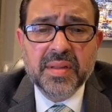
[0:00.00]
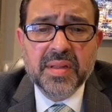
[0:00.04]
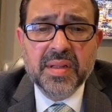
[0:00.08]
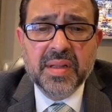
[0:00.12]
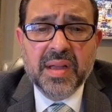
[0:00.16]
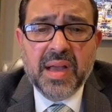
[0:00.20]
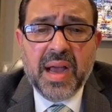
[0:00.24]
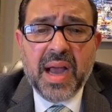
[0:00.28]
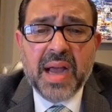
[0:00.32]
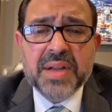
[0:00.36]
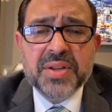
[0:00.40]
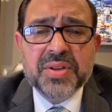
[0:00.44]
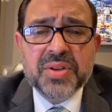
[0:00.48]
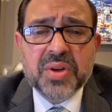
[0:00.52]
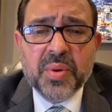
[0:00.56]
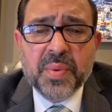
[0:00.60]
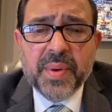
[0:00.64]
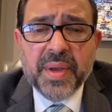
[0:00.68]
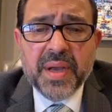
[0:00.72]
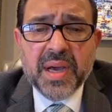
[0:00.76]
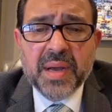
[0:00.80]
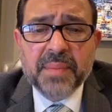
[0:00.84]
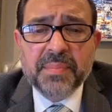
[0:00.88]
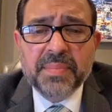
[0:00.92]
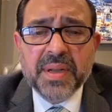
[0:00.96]
Hi, Joey.
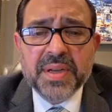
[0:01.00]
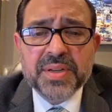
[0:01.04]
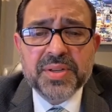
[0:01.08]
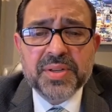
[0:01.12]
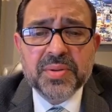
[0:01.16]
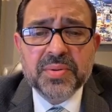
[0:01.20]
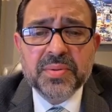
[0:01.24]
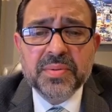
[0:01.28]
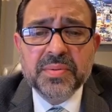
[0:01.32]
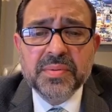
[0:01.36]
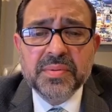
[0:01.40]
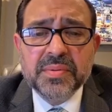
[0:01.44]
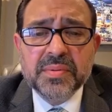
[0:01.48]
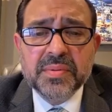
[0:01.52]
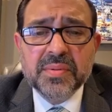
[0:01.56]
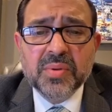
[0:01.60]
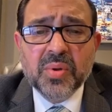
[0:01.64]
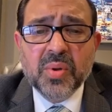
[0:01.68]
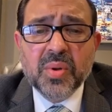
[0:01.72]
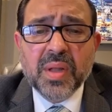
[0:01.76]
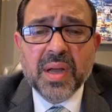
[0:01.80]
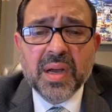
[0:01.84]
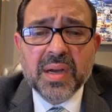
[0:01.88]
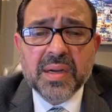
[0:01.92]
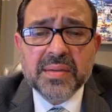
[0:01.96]
God bless you.
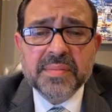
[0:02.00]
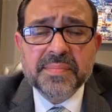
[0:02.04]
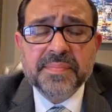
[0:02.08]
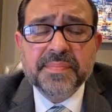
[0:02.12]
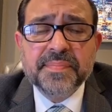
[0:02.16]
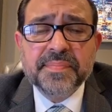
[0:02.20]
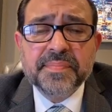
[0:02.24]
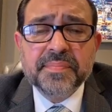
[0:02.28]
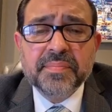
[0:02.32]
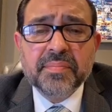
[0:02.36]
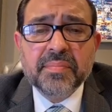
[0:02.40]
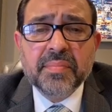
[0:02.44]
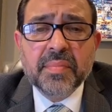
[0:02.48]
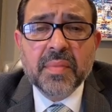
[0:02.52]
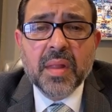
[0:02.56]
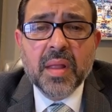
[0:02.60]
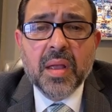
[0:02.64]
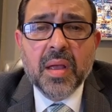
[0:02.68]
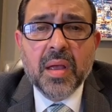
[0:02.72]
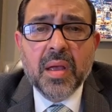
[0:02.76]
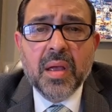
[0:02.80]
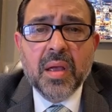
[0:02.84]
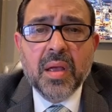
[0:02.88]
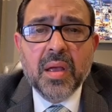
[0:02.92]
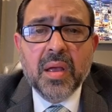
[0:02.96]
Lula.
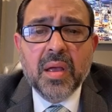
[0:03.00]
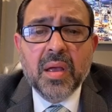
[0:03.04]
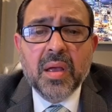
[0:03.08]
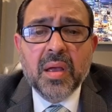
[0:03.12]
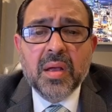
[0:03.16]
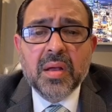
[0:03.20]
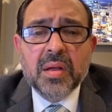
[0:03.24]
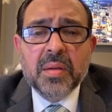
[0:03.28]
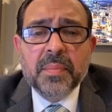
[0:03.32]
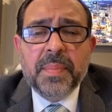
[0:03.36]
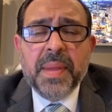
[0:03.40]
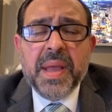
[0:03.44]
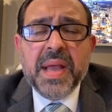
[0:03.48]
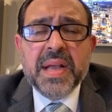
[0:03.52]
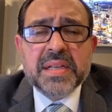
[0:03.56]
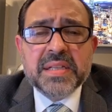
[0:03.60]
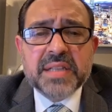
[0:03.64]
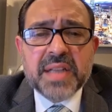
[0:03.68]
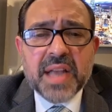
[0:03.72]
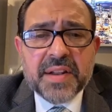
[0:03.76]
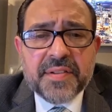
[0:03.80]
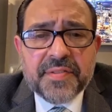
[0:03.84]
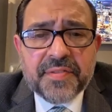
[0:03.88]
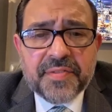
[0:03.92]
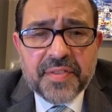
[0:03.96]
Being
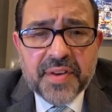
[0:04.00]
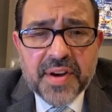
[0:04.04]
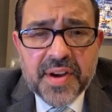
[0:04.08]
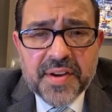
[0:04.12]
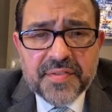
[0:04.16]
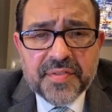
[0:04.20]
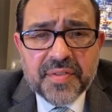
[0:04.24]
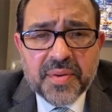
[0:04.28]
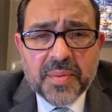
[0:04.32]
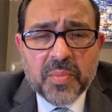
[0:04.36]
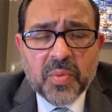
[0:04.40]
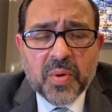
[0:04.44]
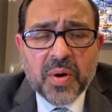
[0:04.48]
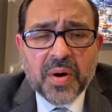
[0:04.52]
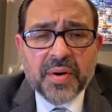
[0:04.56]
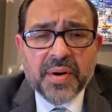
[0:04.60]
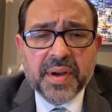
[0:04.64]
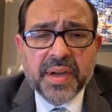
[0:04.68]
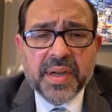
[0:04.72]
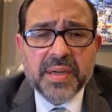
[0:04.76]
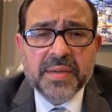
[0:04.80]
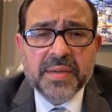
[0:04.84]
set free from worry.